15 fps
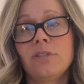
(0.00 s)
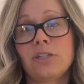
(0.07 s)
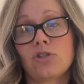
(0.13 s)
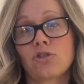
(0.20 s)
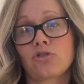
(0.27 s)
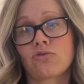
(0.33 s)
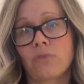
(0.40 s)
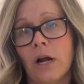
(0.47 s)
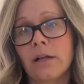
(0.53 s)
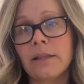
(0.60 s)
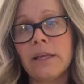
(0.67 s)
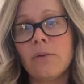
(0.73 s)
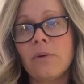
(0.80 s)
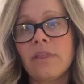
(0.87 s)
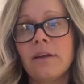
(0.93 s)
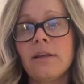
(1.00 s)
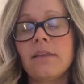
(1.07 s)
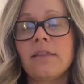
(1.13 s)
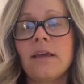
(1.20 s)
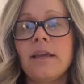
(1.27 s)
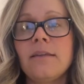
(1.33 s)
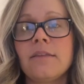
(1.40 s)
is struggling with
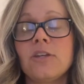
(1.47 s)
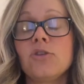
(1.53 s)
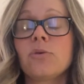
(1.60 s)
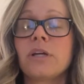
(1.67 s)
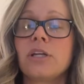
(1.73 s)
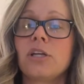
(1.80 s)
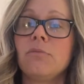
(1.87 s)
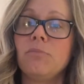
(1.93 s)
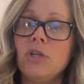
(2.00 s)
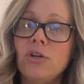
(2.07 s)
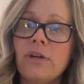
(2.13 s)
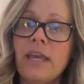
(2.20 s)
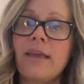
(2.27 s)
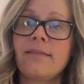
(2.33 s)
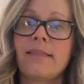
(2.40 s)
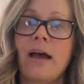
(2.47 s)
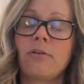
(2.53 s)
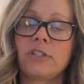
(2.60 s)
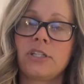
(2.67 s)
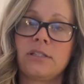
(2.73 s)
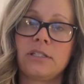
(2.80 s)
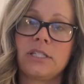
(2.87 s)
anything, that you can communicate
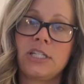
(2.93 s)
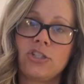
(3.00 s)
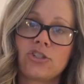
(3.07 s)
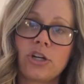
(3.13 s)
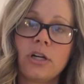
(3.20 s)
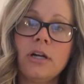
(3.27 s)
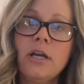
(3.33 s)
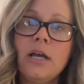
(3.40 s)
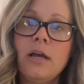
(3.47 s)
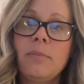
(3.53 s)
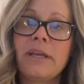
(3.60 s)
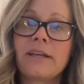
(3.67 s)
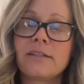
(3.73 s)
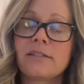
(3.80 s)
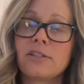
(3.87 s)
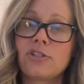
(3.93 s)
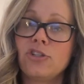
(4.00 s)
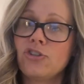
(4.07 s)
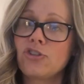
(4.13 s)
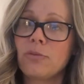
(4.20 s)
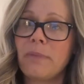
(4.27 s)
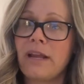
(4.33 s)
that to the teacher, because the
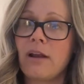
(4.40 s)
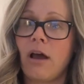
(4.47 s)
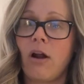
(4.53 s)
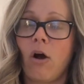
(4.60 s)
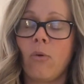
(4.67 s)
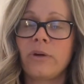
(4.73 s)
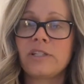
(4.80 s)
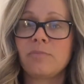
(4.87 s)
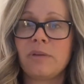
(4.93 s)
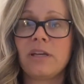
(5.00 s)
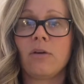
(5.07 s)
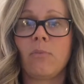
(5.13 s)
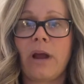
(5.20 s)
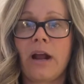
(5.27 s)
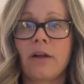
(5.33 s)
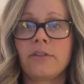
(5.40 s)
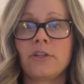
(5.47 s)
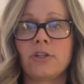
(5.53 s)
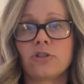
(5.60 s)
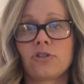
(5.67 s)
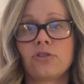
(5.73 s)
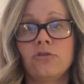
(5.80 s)
teacher may not always be aware that
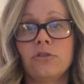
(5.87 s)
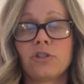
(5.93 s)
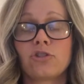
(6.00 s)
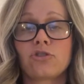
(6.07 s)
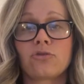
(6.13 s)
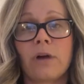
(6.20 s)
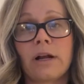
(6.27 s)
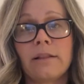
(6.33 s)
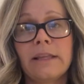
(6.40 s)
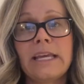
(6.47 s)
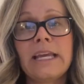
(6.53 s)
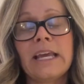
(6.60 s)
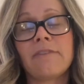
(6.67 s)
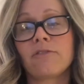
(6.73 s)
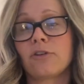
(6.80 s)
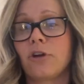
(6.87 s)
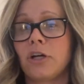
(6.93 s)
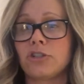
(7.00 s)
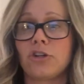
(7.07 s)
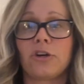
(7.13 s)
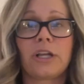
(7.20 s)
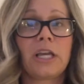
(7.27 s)
your student is struggling if they're
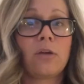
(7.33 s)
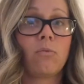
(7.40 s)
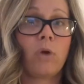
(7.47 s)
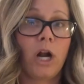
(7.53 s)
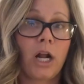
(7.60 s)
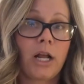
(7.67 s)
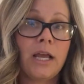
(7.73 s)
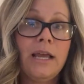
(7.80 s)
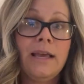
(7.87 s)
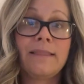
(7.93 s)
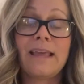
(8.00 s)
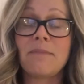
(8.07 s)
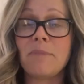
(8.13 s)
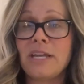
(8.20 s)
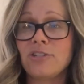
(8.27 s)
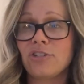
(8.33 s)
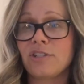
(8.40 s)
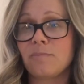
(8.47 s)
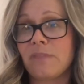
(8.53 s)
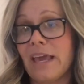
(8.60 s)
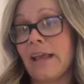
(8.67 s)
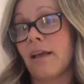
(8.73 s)
not turning in work. They may
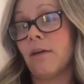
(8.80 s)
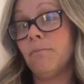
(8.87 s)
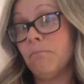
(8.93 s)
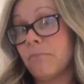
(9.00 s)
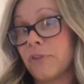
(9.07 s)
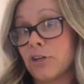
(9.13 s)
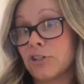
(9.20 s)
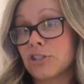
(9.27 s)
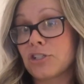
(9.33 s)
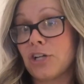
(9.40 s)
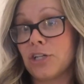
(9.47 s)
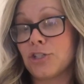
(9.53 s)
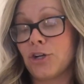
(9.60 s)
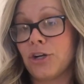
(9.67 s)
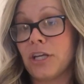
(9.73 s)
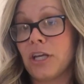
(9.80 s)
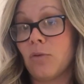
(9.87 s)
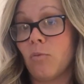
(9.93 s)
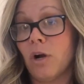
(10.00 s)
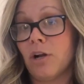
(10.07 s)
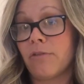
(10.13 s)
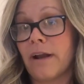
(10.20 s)
just think they're just not turning in
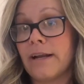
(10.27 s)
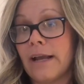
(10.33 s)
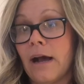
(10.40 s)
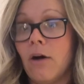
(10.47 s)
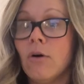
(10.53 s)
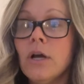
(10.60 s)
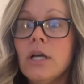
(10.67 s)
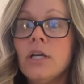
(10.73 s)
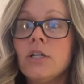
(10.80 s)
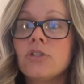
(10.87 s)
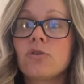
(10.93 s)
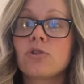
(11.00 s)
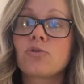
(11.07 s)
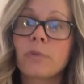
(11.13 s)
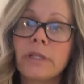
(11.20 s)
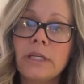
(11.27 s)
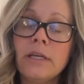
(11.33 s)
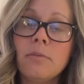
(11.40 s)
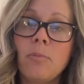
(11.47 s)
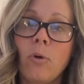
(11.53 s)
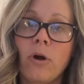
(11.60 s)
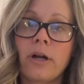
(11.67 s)
work right now. So it's really
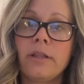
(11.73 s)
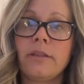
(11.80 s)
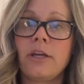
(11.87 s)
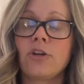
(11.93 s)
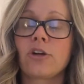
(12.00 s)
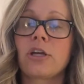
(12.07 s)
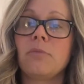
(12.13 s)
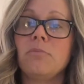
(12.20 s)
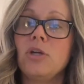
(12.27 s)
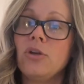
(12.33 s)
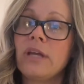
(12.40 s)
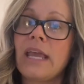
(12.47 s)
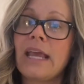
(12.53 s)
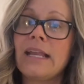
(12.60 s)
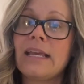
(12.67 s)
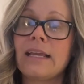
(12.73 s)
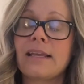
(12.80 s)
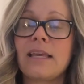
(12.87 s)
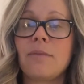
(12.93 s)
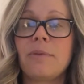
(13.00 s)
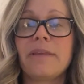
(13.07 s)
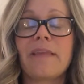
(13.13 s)
important that you're communicating and
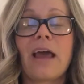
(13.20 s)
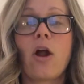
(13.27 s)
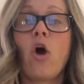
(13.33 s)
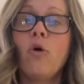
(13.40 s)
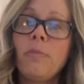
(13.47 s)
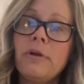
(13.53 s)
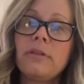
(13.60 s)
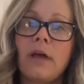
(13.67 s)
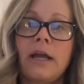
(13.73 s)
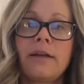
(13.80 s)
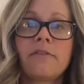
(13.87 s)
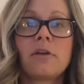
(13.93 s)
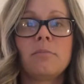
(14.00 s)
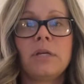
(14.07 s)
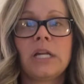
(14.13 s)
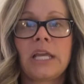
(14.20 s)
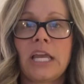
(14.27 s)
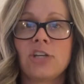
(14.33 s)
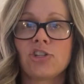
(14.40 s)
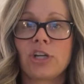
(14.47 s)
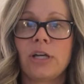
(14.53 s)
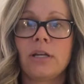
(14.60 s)
keeping that open line of
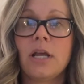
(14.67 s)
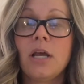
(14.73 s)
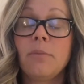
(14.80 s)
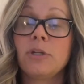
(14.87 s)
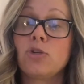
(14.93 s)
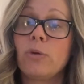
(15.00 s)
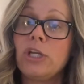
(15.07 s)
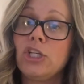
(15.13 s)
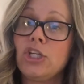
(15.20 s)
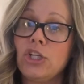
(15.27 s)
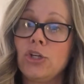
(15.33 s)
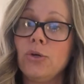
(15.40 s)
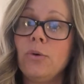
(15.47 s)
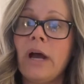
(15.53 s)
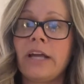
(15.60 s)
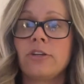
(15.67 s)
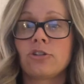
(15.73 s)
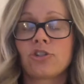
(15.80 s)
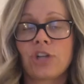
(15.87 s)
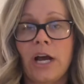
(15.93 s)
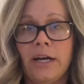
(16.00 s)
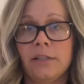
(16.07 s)
communication between you and your
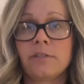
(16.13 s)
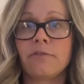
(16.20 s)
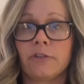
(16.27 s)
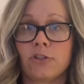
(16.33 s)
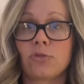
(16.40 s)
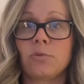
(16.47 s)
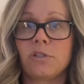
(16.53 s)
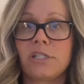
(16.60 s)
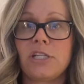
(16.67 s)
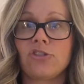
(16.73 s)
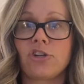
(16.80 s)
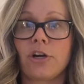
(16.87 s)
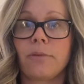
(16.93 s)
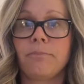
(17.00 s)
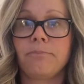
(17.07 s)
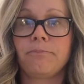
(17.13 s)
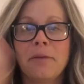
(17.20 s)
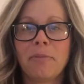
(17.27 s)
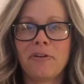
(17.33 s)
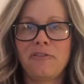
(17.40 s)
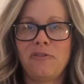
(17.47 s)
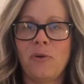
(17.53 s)
child's virtual teacher.
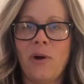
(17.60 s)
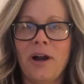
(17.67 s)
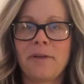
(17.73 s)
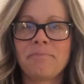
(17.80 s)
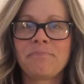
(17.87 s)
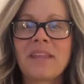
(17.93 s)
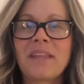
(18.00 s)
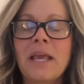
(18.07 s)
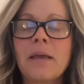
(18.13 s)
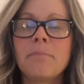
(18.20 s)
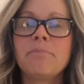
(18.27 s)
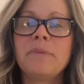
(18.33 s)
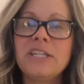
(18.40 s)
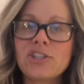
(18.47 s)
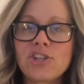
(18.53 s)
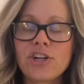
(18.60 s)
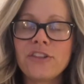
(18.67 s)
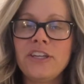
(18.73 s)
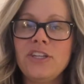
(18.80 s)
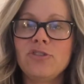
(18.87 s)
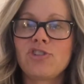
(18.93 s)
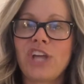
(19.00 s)
Number 4, be sure
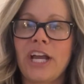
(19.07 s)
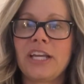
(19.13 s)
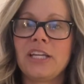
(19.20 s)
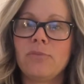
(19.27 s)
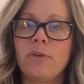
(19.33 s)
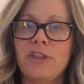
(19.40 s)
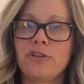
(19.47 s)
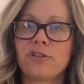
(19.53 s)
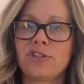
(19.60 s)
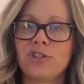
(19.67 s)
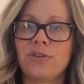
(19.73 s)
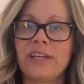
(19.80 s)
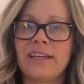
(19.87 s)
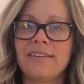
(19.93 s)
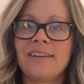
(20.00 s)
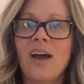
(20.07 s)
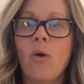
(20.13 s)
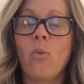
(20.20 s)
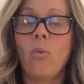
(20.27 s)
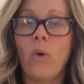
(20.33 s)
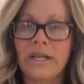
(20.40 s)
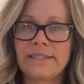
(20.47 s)
that you check in with your student
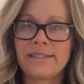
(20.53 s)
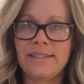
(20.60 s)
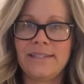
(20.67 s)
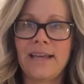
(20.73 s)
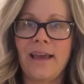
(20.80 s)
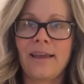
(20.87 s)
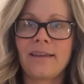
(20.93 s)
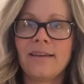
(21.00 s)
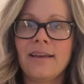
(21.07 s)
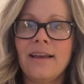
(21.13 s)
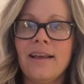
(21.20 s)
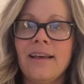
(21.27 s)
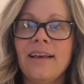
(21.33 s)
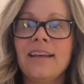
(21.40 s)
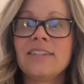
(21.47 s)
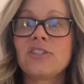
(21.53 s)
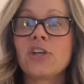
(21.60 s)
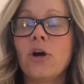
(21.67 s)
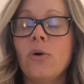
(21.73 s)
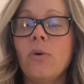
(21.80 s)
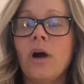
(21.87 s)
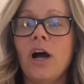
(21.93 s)
once a day.
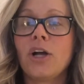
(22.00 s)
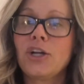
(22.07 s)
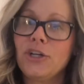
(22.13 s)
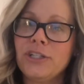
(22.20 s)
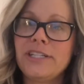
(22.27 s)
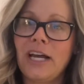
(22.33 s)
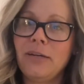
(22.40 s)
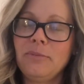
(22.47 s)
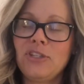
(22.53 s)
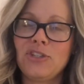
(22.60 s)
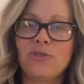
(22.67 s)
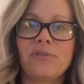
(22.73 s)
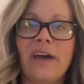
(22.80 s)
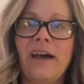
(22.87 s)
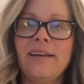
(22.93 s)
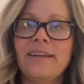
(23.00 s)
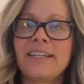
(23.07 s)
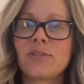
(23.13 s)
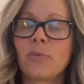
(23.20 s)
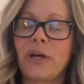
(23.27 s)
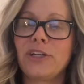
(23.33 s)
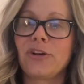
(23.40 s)
So a good time to do that
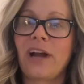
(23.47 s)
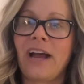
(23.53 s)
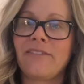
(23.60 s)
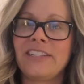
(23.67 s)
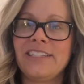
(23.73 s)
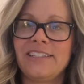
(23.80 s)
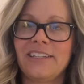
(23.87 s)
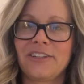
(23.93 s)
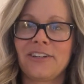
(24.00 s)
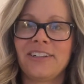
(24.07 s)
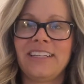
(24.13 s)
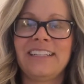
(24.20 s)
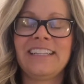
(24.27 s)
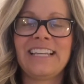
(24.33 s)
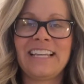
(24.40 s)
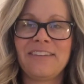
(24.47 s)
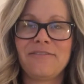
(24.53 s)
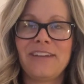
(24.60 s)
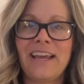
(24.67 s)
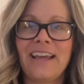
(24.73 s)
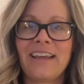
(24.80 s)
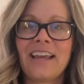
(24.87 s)
is when you're having dinner in the
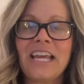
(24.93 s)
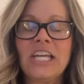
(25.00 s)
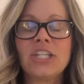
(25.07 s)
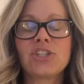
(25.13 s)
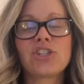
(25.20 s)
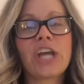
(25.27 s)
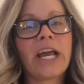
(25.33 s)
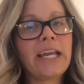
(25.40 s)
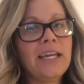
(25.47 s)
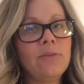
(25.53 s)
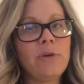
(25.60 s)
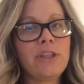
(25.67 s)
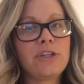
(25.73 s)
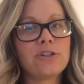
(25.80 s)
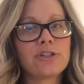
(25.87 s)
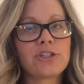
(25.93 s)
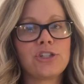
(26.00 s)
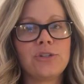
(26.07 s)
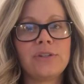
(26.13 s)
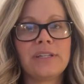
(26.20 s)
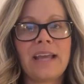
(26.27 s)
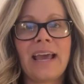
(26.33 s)
evening. Check in with your
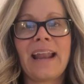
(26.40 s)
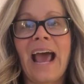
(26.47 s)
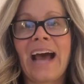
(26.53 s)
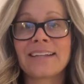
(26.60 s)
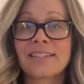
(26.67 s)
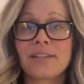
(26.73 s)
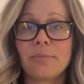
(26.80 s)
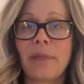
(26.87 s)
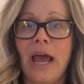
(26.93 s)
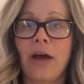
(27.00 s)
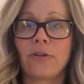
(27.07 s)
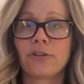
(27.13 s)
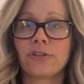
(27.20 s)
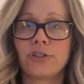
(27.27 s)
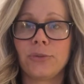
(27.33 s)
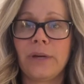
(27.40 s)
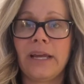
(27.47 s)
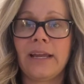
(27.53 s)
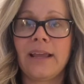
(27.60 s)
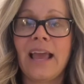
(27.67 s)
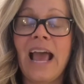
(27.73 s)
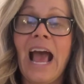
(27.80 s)
student and ask them how they're
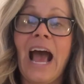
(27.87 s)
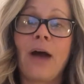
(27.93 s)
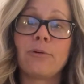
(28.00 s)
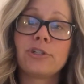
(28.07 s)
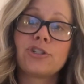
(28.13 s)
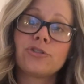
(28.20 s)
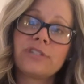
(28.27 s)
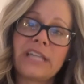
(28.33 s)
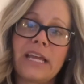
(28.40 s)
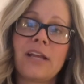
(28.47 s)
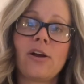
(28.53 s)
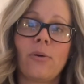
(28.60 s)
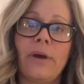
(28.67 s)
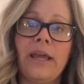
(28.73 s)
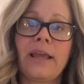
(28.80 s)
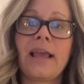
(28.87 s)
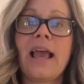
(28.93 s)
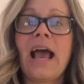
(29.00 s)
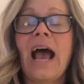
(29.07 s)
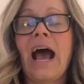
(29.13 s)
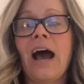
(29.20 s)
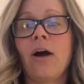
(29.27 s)
doing. How is your day going?
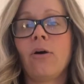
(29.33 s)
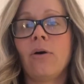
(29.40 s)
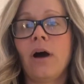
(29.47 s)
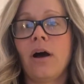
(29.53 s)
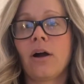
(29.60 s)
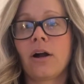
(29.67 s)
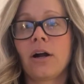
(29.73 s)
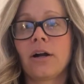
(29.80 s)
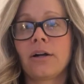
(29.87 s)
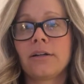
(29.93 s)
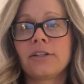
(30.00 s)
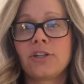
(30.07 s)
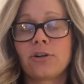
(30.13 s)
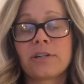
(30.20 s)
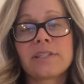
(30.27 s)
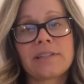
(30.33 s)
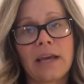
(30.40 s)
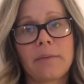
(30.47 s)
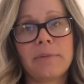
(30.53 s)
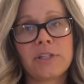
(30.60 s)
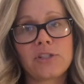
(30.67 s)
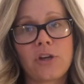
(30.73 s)
How are your
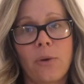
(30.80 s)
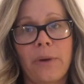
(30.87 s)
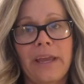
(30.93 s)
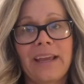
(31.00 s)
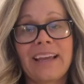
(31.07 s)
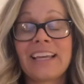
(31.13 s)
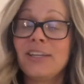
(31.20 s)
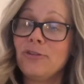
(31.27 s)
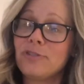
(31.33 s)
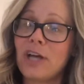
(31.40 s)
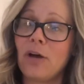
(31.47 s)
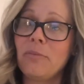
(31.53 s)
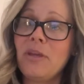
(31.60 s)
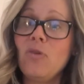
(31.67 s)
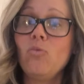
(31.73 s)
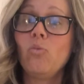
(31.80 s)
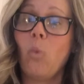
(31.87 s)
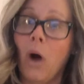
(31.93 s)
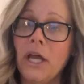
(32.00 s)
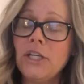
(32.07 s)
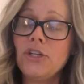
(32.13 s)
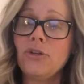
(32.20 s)
assignments going? Can you tell me
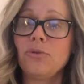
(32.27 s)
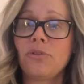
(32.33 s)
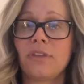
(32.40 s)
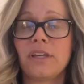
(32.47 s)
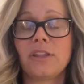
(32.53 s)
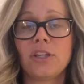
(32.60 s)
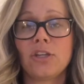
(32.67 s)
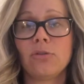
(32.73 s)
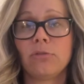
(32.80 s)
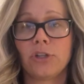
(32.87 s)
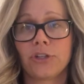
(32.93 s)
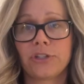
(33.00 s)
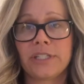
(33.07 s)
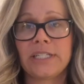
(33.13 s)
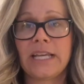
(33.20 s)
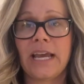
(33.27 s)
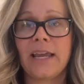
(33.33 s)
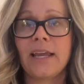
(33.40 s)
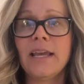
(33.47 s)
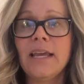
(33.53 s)
one new thing that you learned today?